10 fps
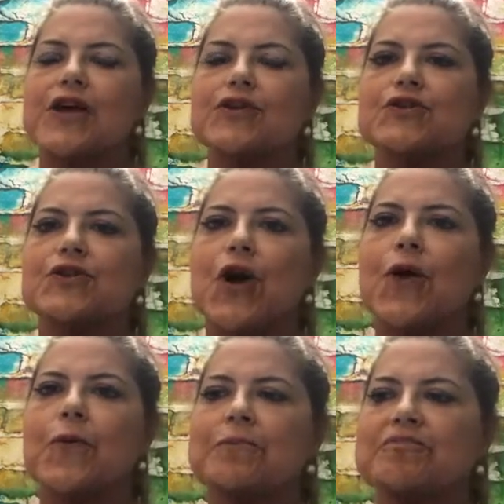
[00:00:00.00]

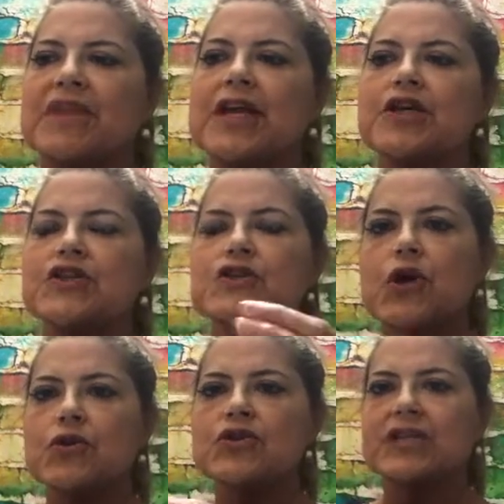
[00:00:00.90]
So he
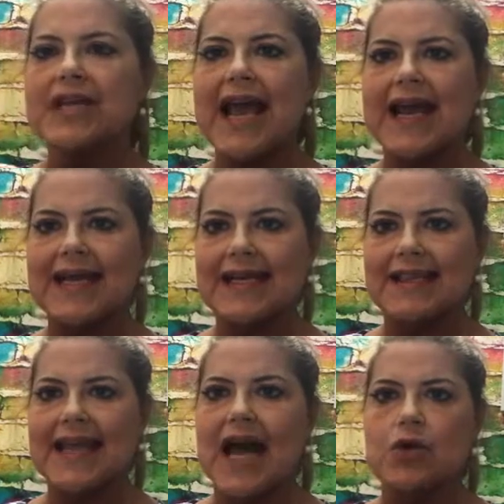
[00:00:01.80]

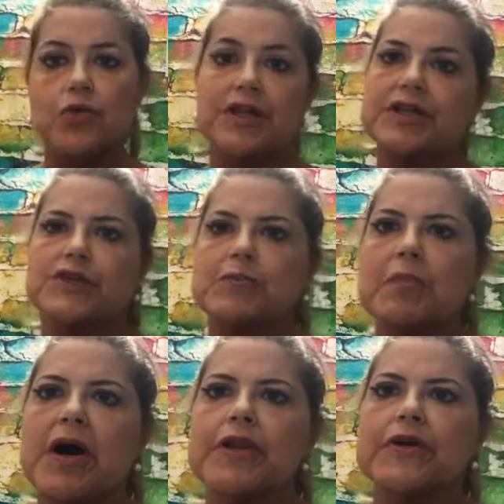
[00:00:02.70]
associated that with his
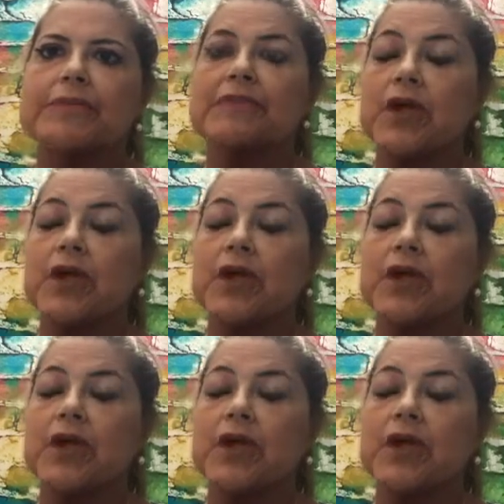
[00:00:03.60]
mother.